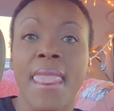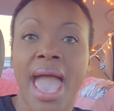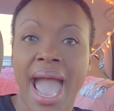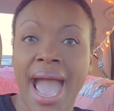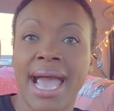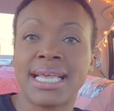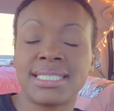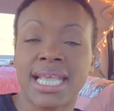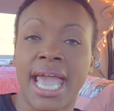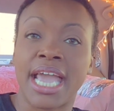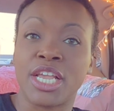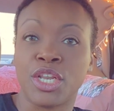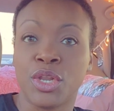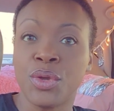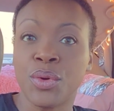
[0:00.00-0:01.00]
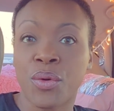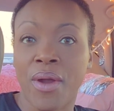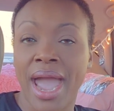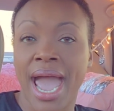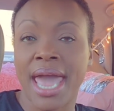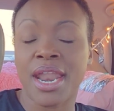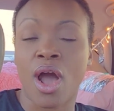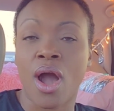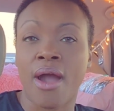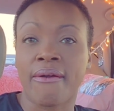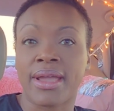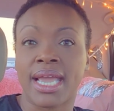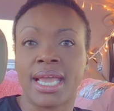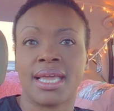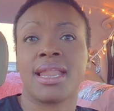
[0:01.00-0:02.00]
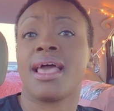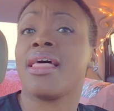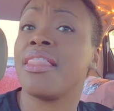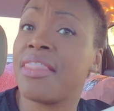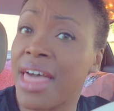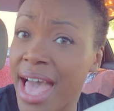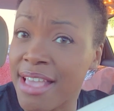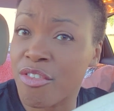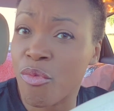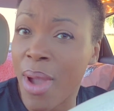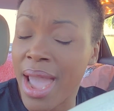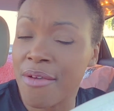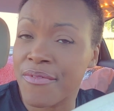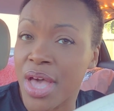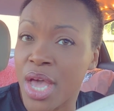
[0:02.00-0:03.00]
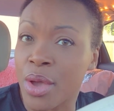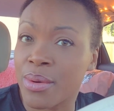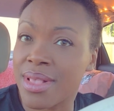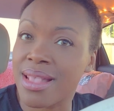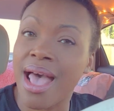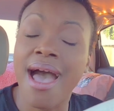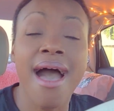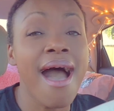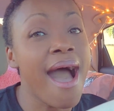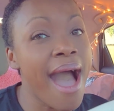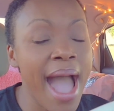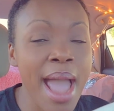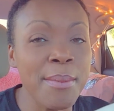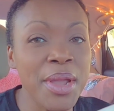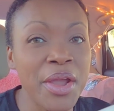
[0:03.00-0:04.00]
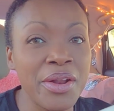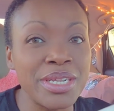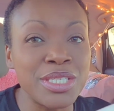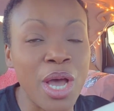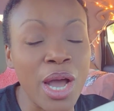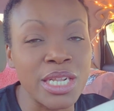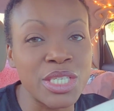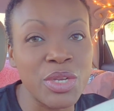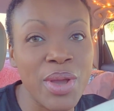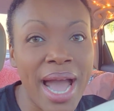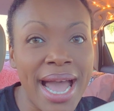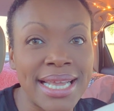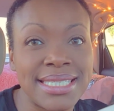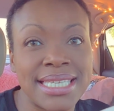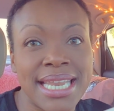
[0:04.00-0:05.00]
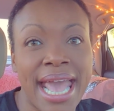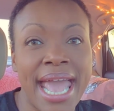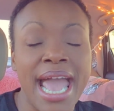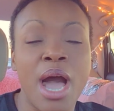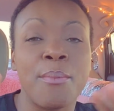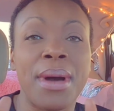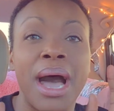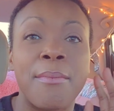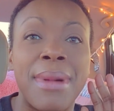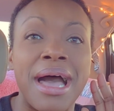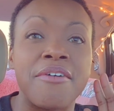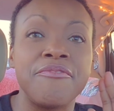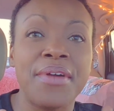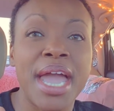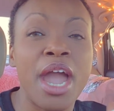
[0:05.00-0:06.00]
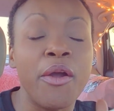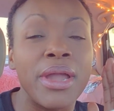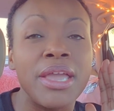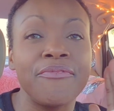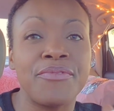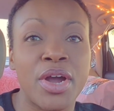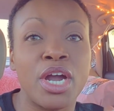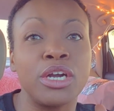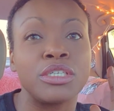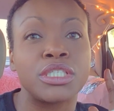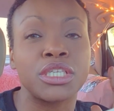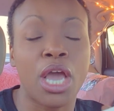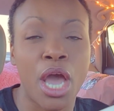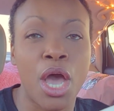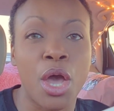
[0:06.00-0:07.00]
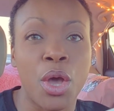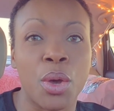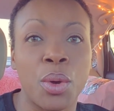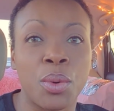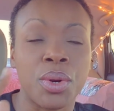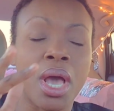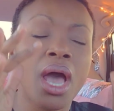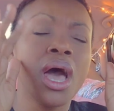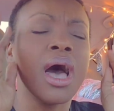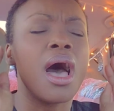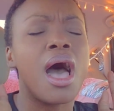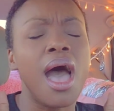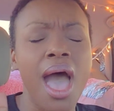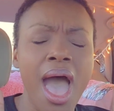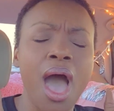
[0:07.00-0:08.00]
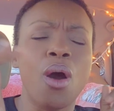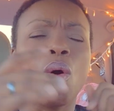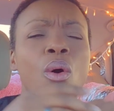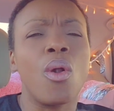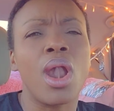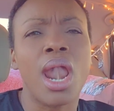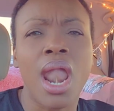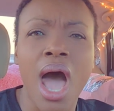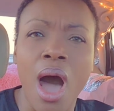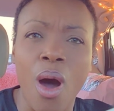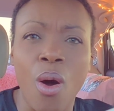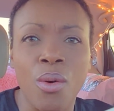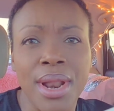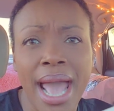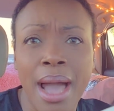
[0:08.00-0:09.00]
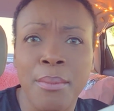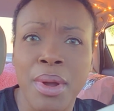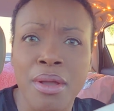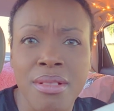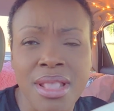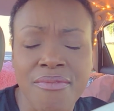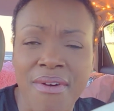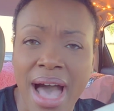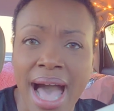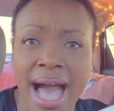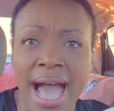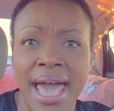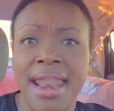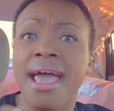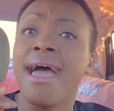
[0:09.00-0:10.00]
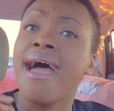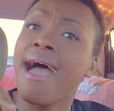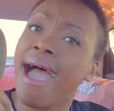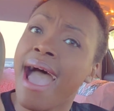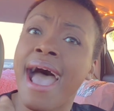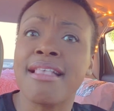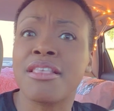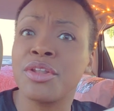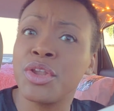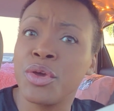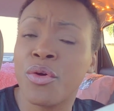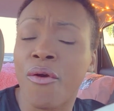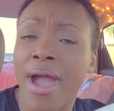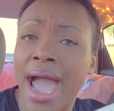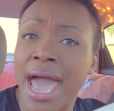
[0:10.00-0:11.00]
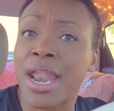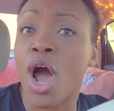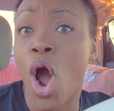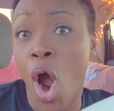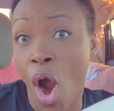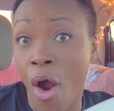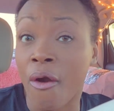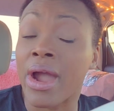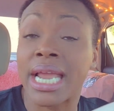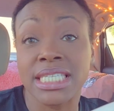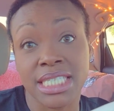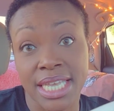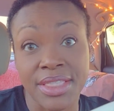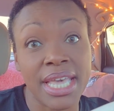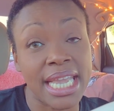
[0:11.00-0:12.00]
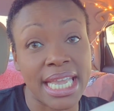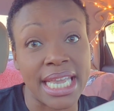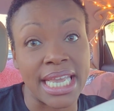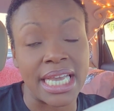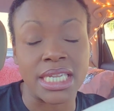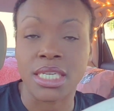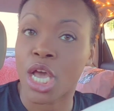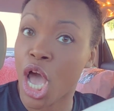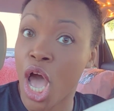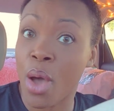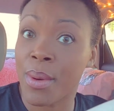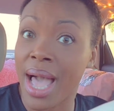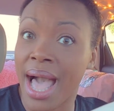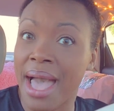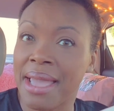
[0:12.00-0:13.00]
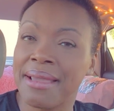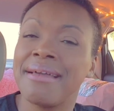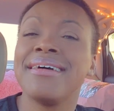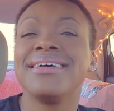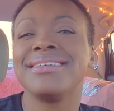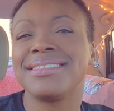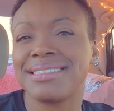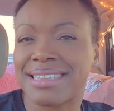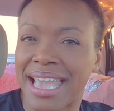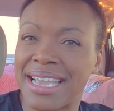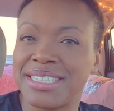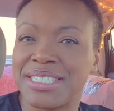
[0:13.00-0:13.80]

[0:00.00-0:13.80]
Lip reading: as a new grad RN. That's right, folks. I'm here to talk to you guys today about my very first code. Oh Lord, have mercy, fied, as a new grad R to the end. Okay, stay